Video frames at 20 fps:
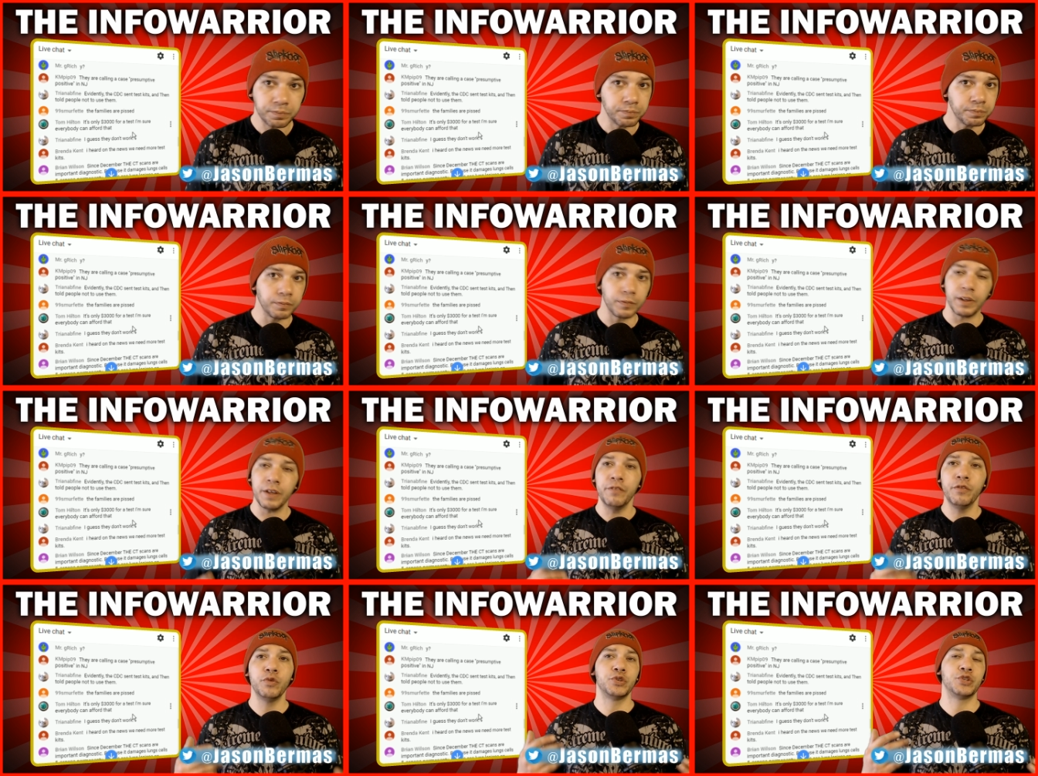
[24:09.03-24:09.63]

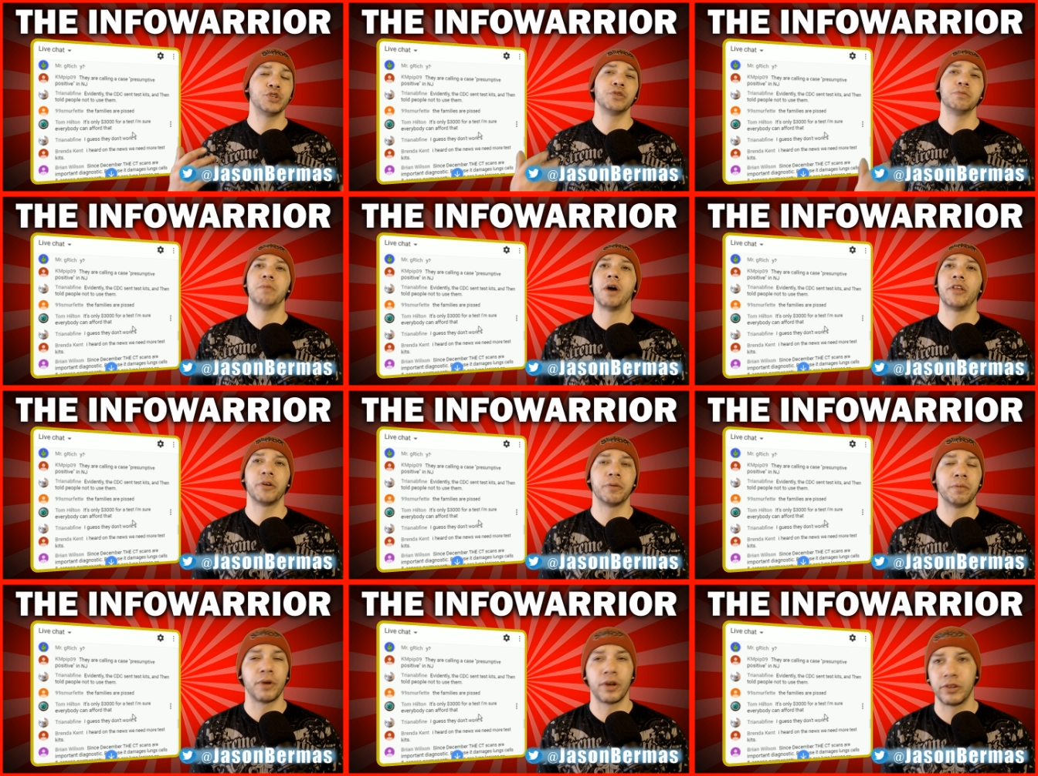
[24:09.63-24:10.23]
If it was your
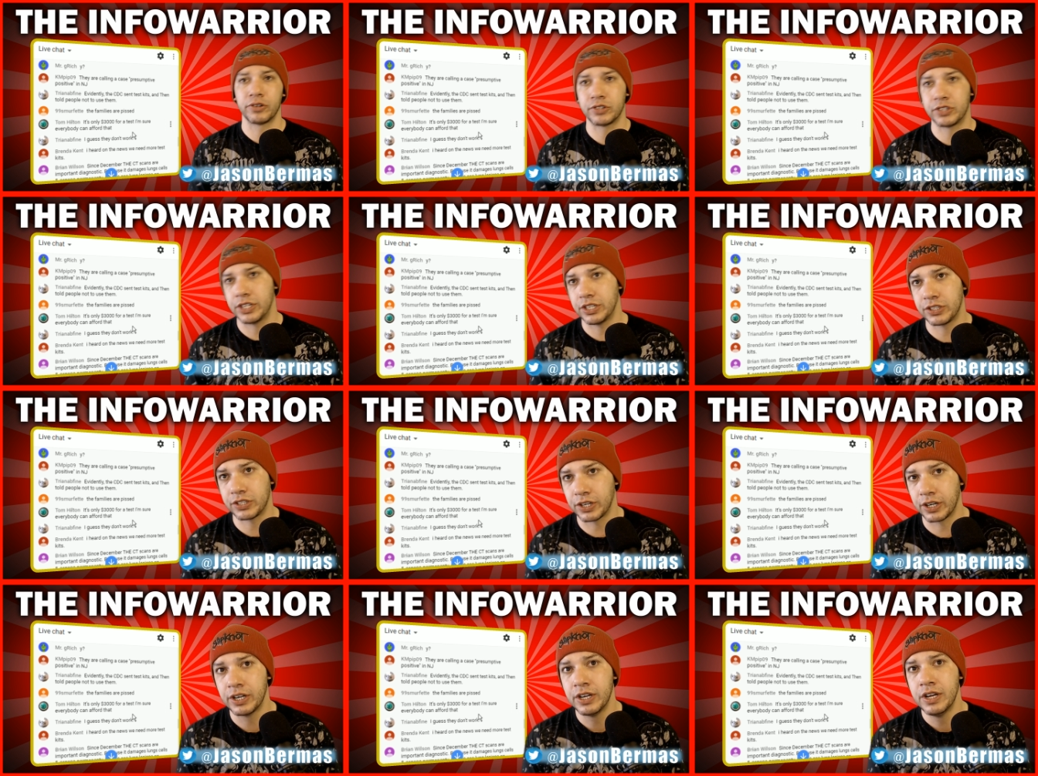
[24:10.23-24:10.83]
mother, brother,
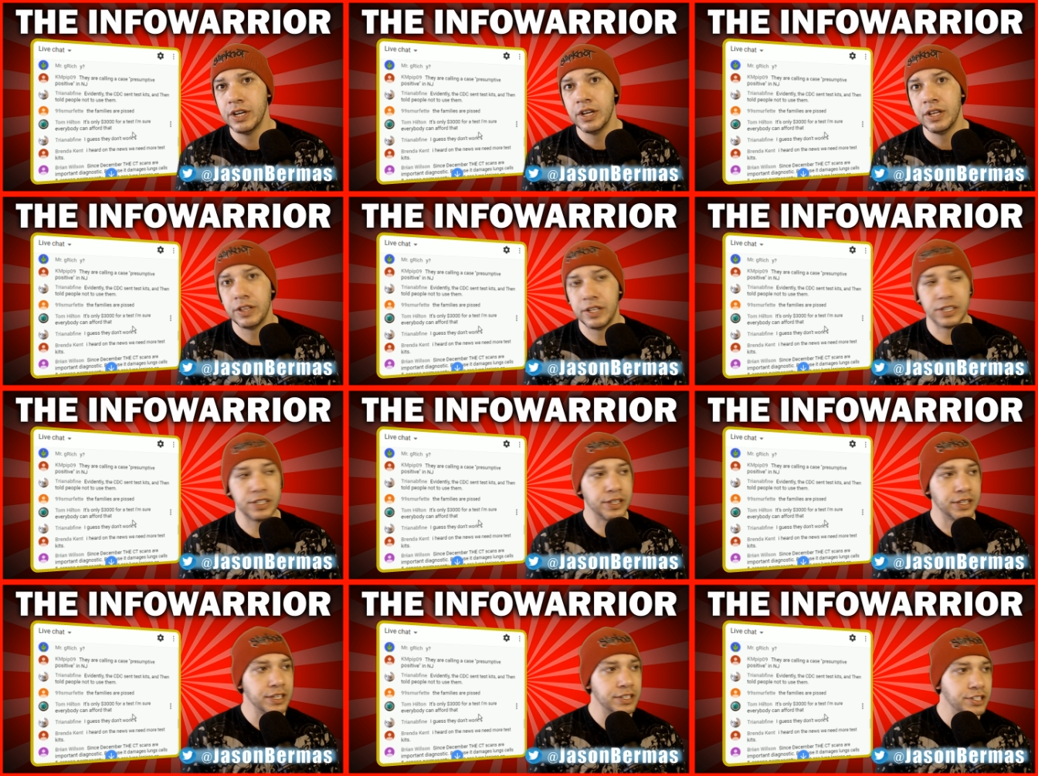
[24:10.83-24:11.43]
sister,
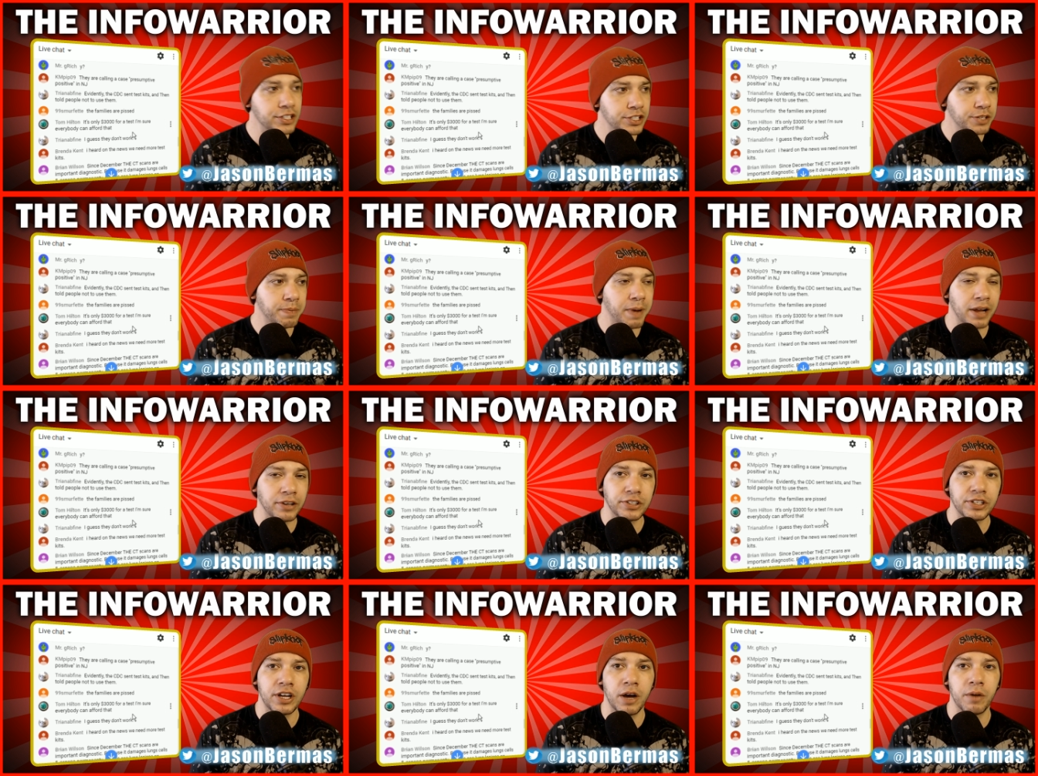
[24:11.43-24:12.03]
this is about
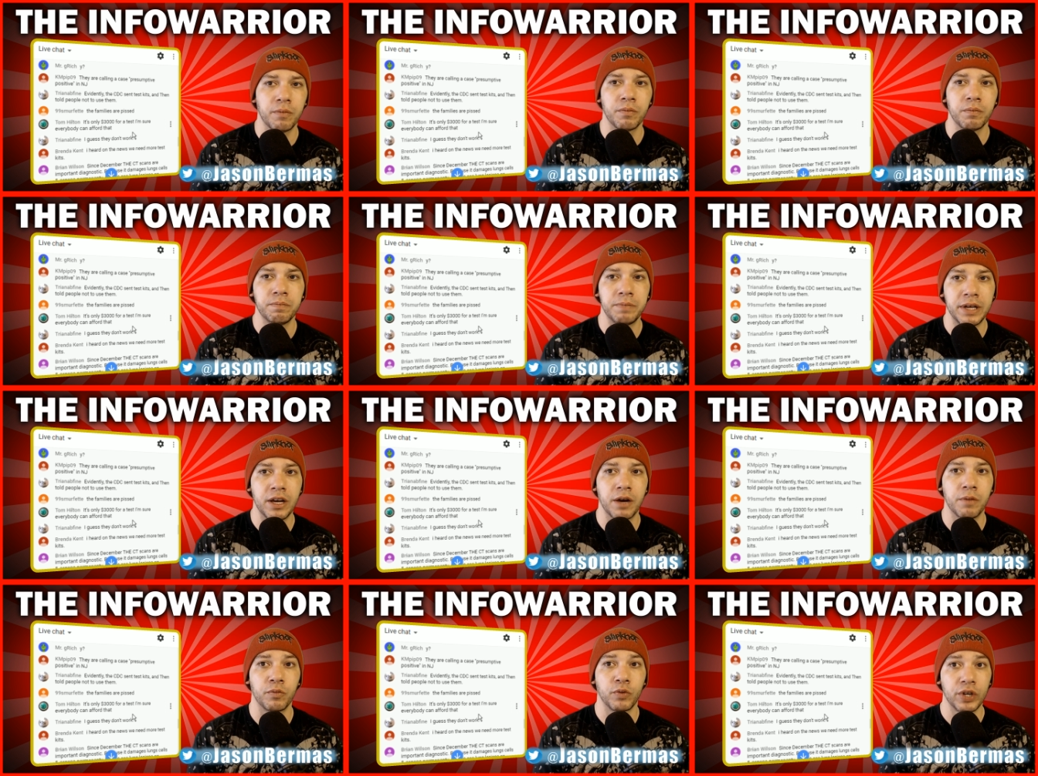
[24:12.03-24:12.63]
to
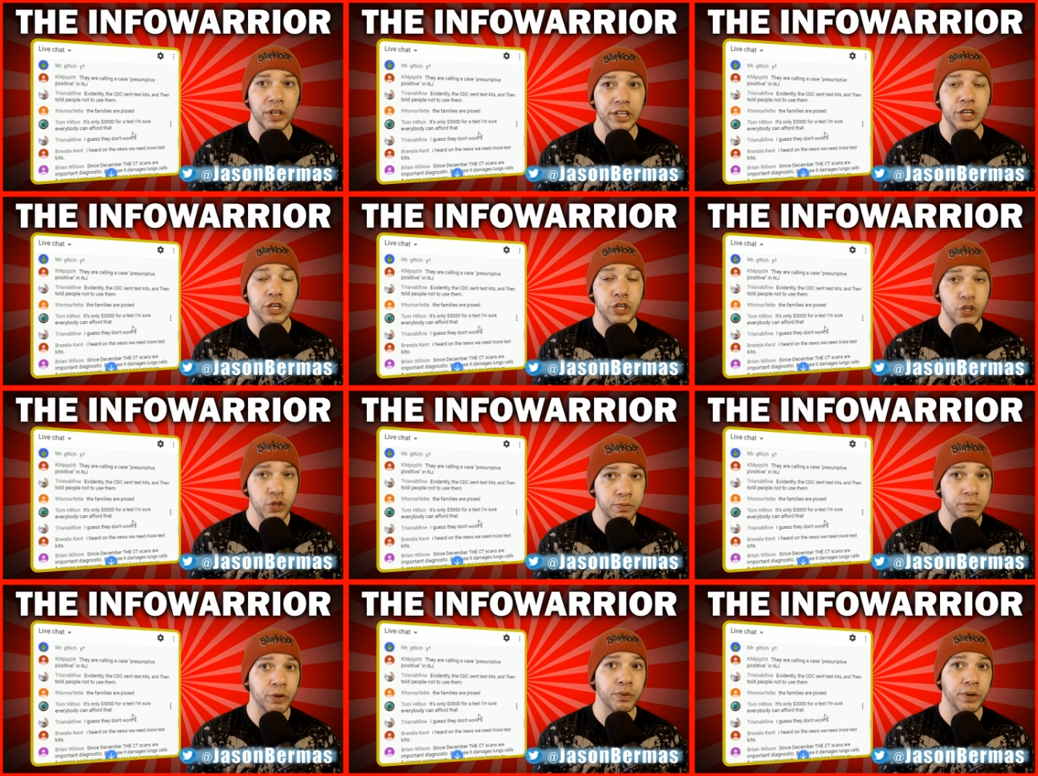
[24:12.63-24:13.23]
become really
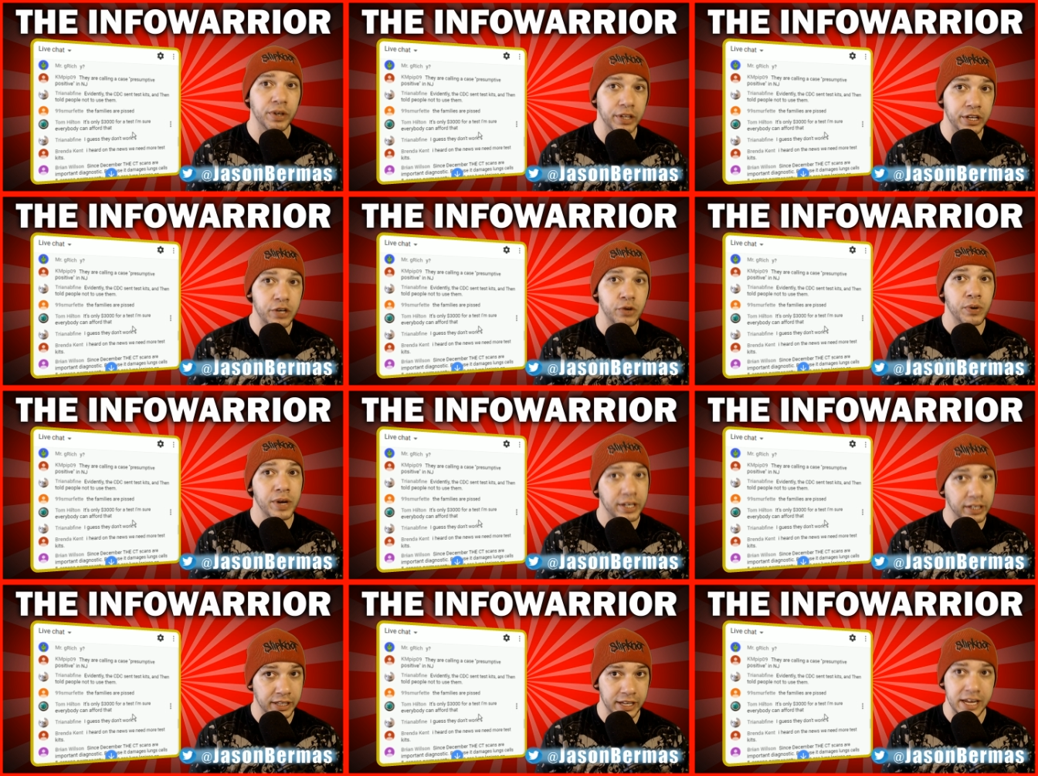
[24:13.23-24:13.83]
human really
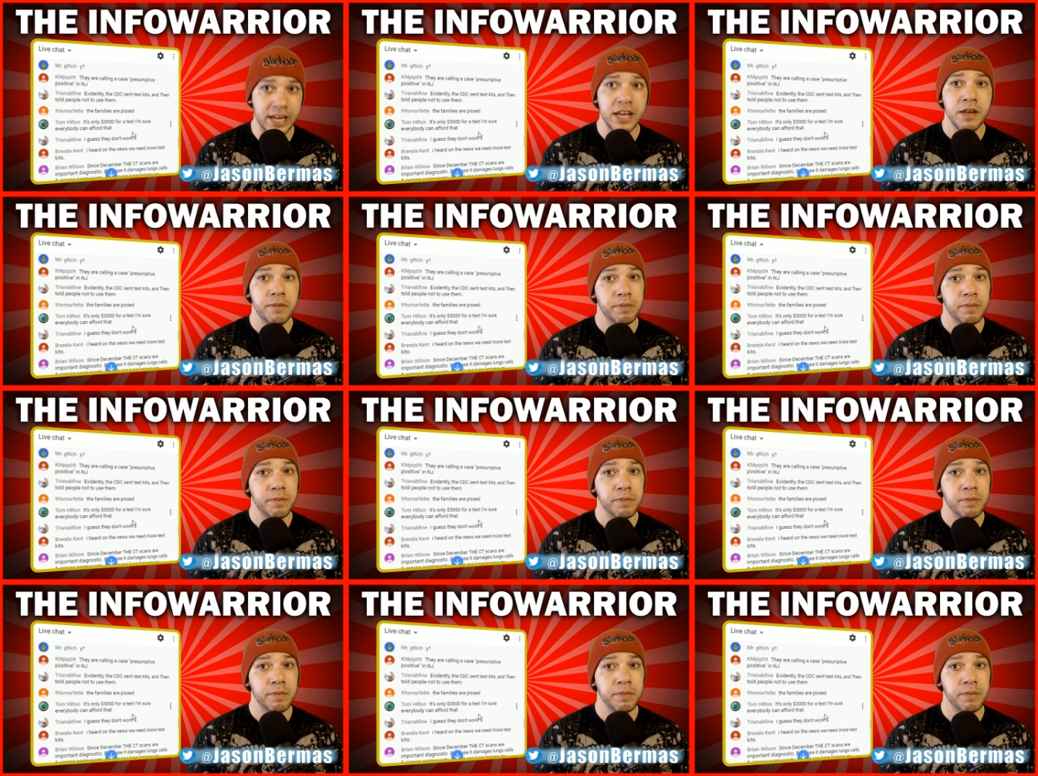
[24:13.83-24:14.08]
quickly